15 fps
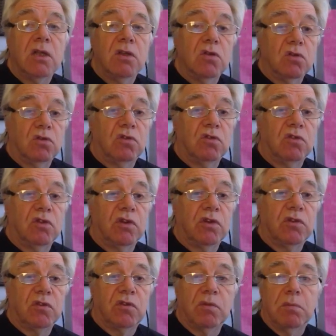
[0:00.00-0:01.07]
not
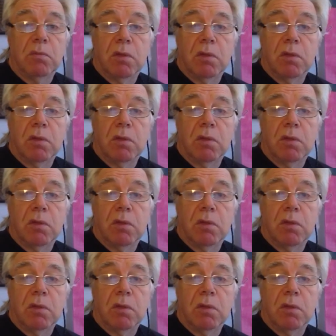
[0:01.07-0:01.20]
just